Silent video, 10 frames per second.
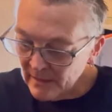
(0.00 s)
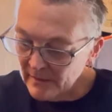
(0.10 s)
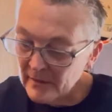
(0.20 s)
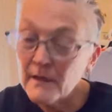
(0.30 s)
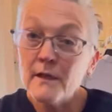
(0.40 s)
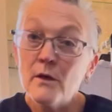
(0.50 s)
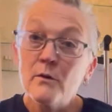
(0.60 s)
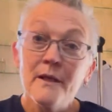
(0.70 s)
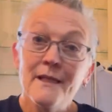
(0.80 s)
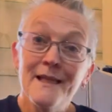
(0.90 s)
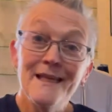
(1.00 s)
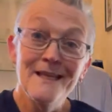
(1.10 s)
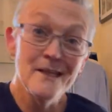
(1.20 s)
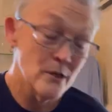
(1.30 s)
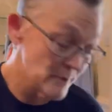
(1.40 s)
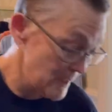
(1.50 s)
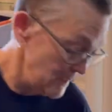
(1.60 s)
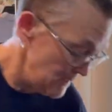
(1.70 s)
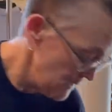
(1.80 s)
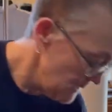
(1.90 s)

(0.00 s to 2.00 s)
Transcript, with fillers: They're going to go in the donate